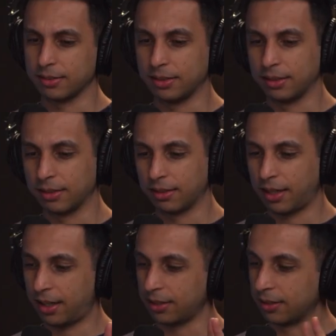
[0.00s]
the
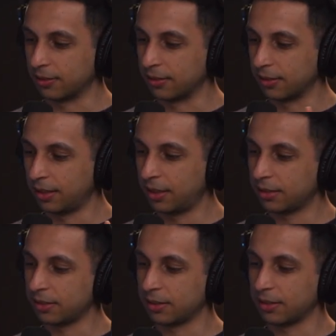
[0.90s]
that, this is the
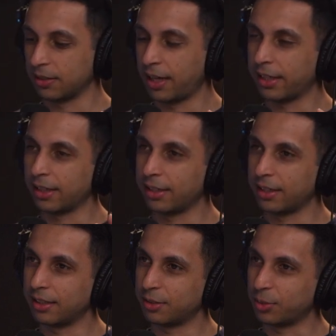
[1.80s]
this, and this and that, and
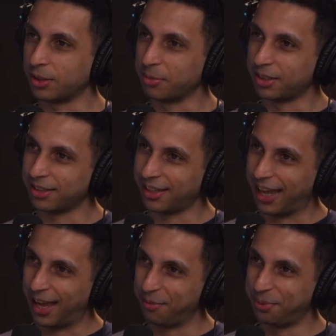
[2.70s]
then a 20-minute
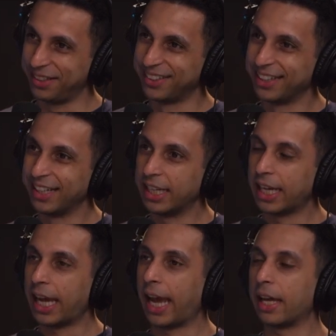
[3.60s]
nap.
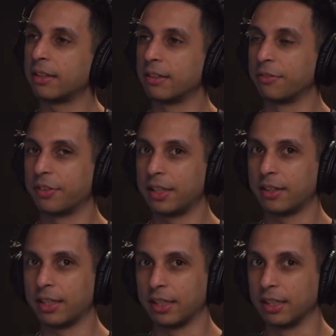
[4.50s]
And the funny
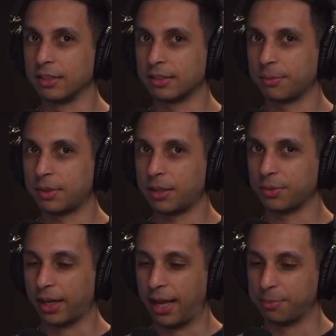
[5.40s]
thing is, sometimes
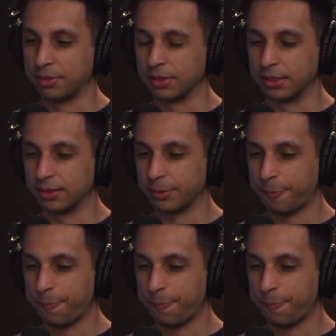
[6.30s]
what happens is